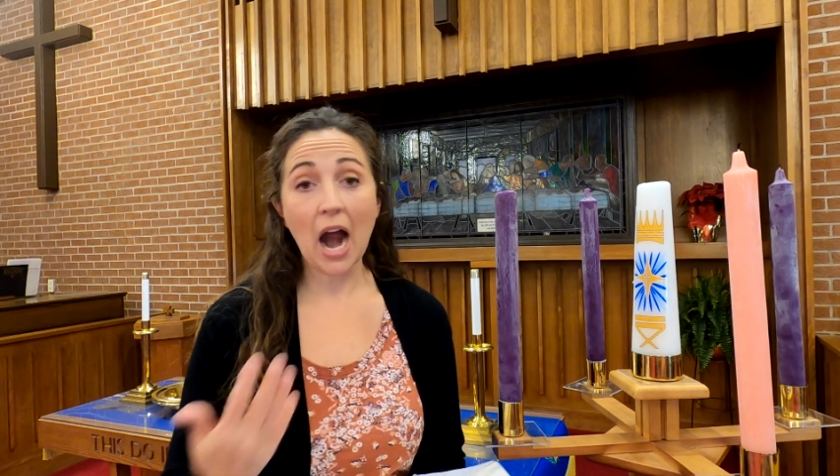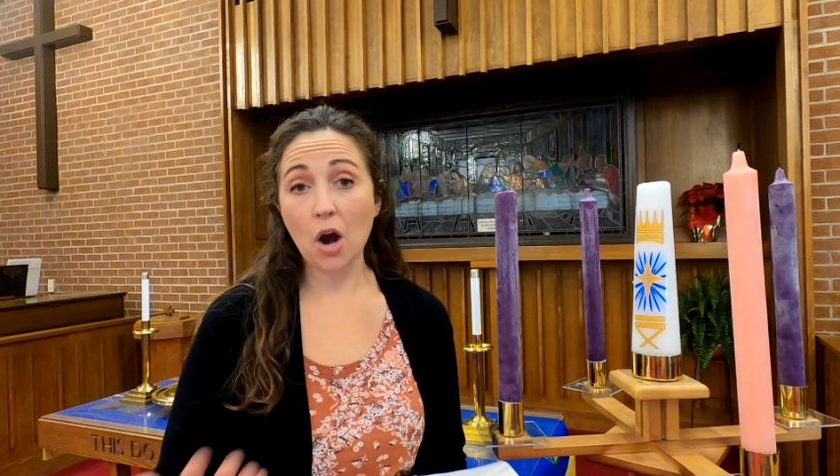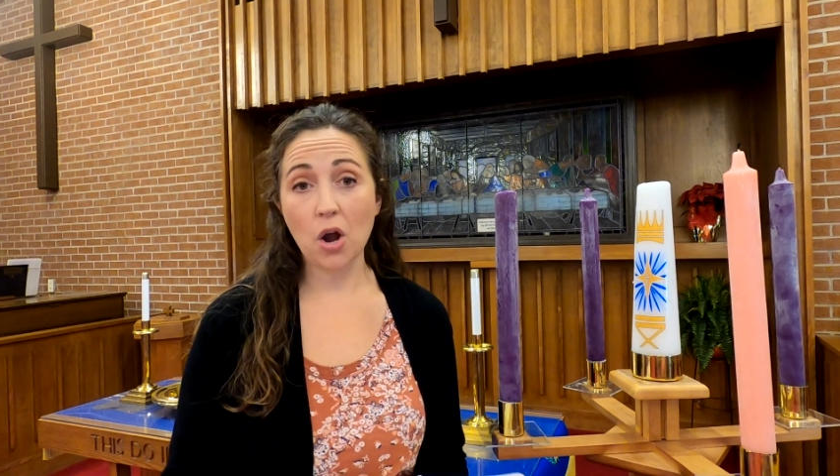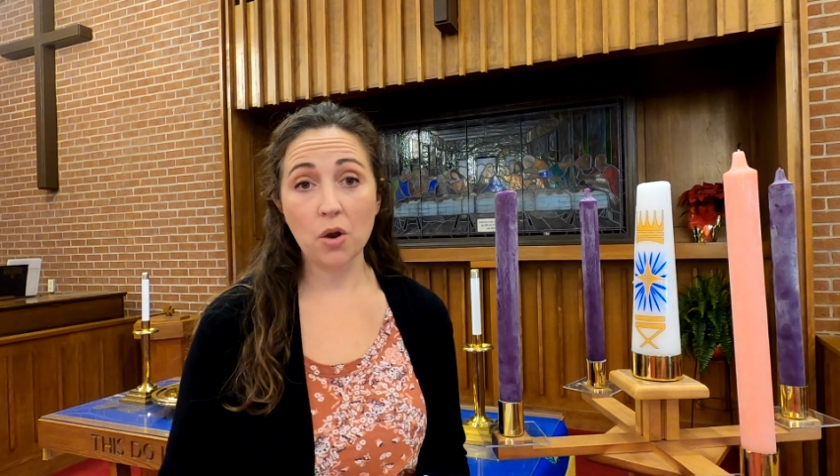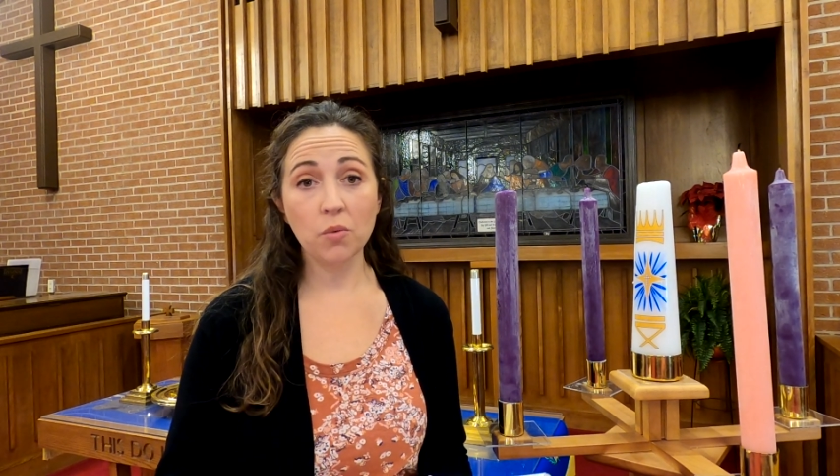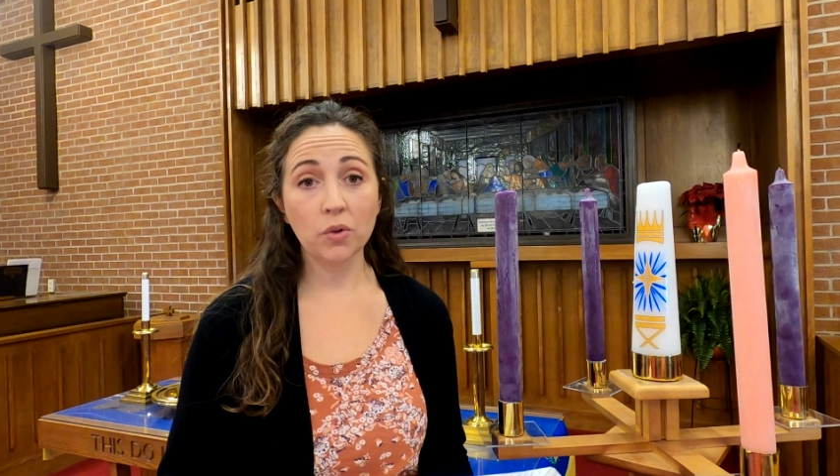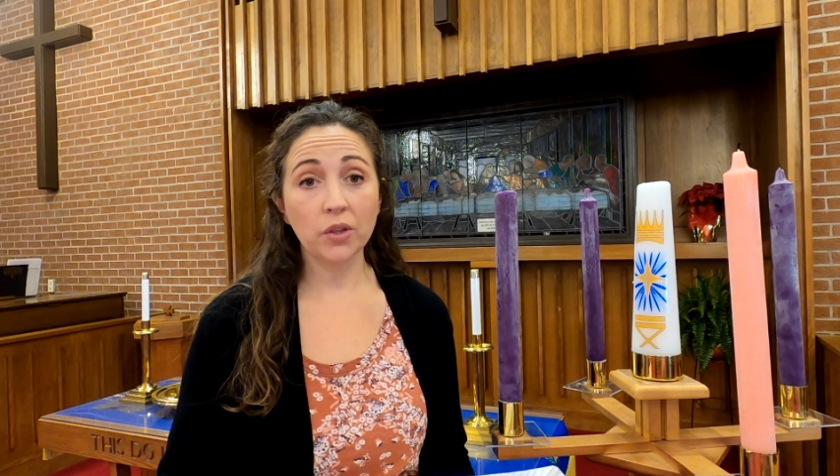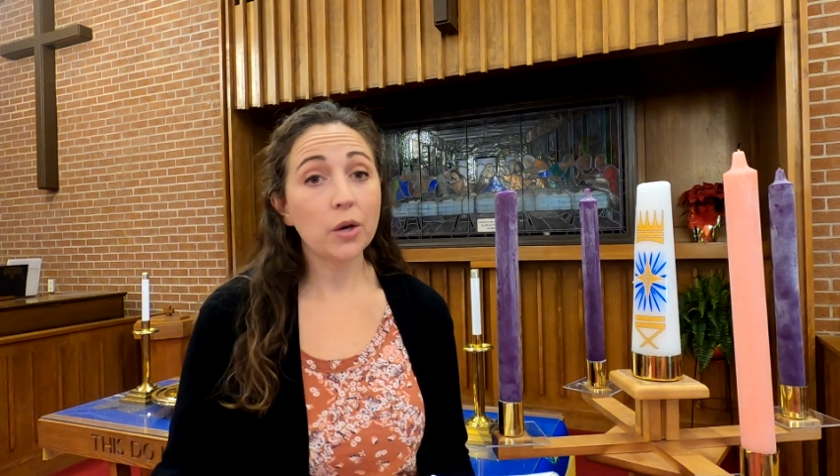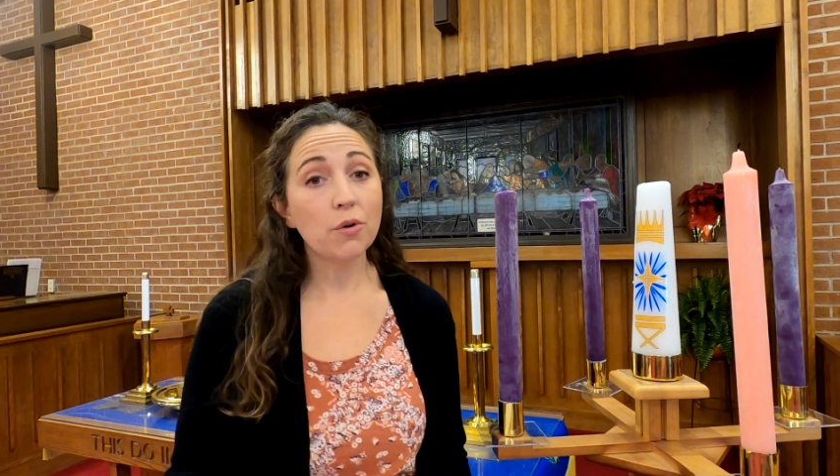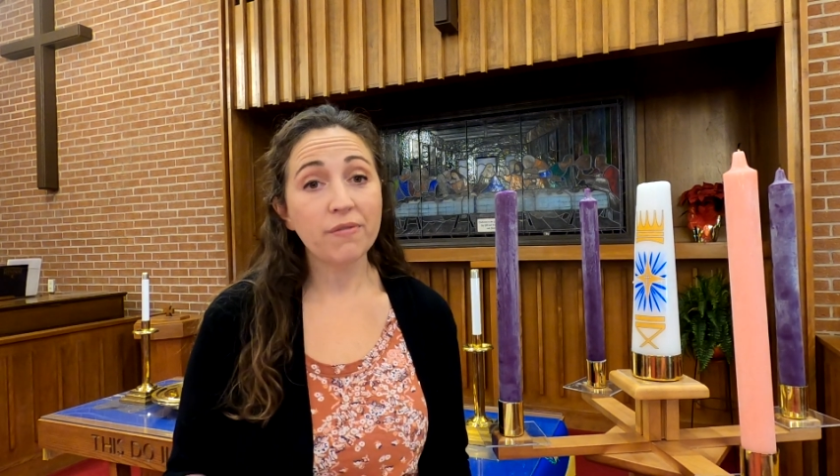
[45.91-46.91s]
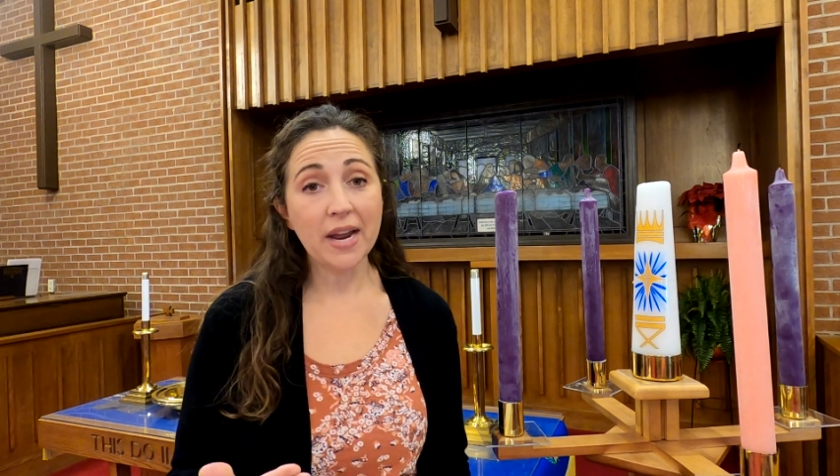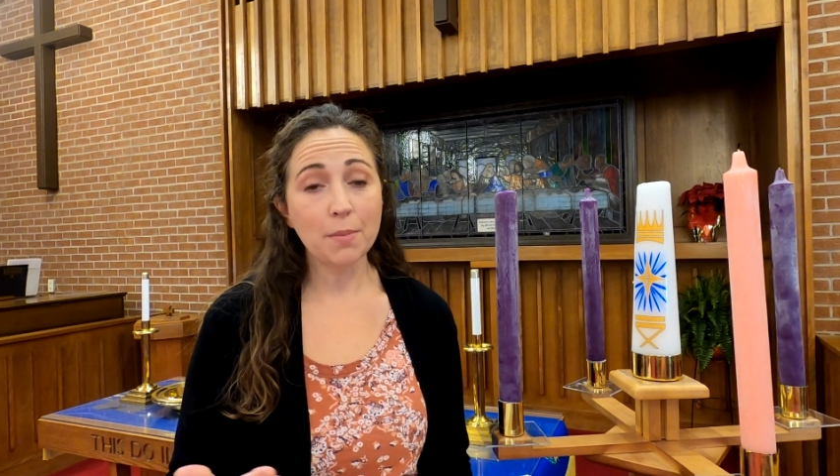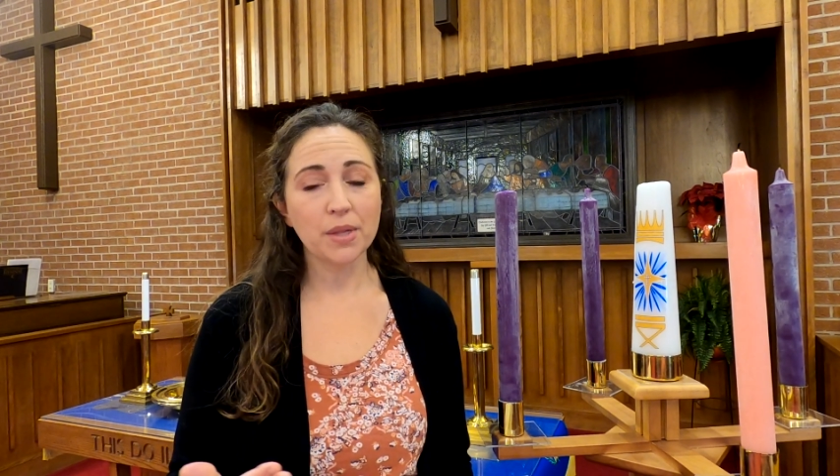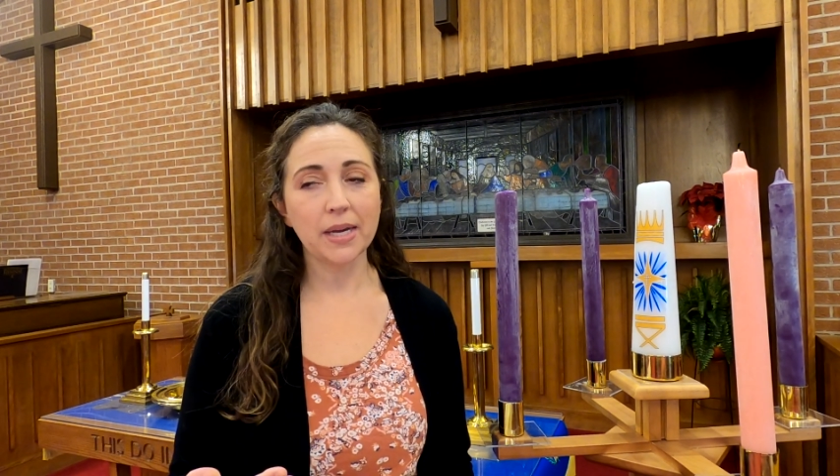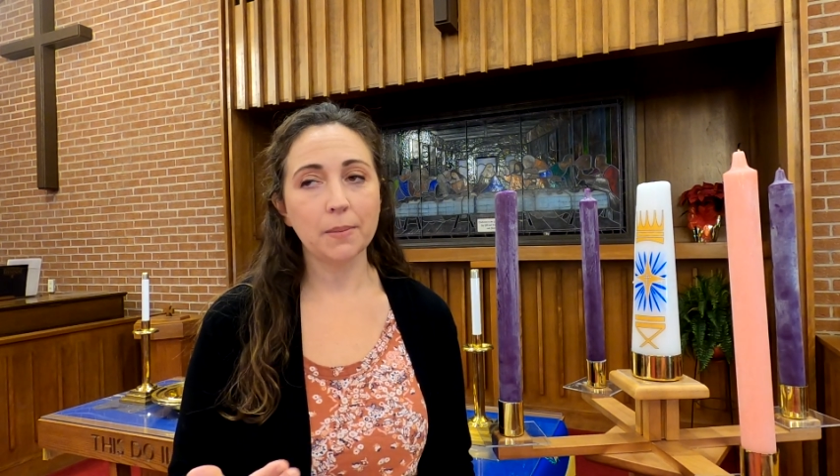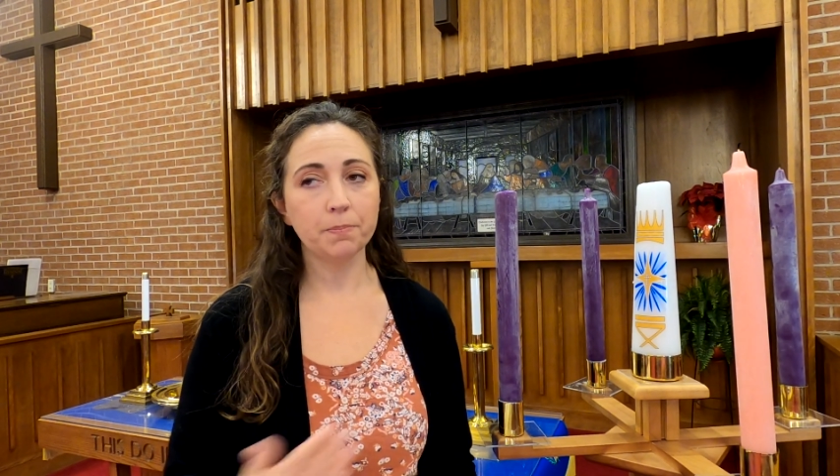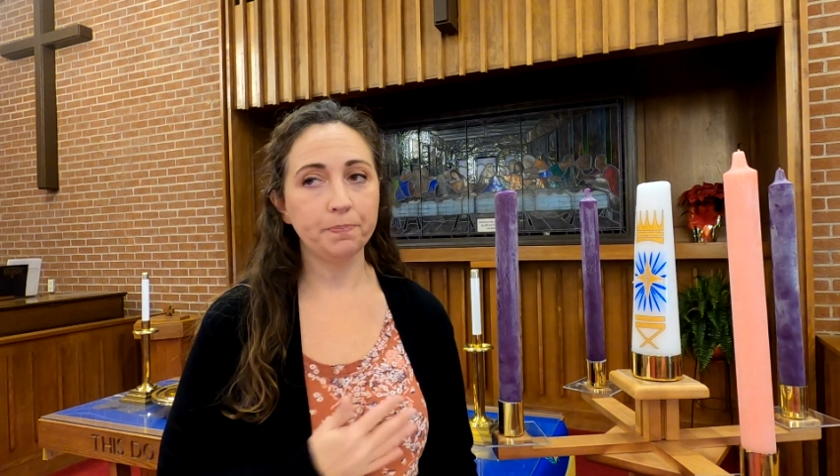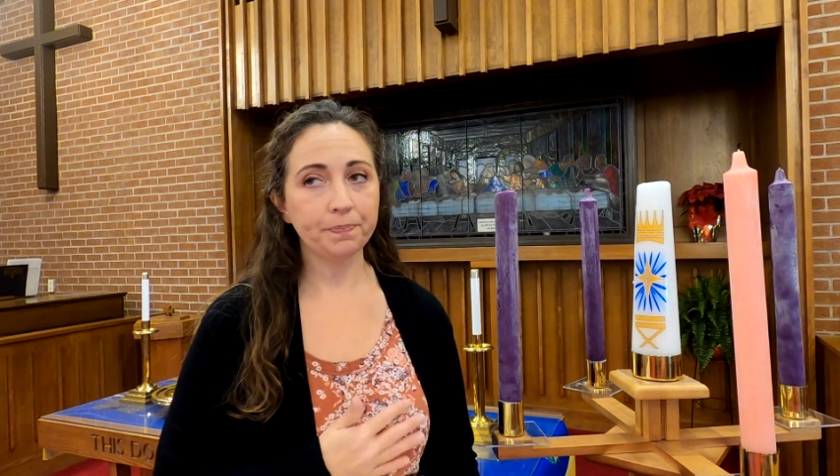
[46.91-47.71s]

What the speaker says: our own little family.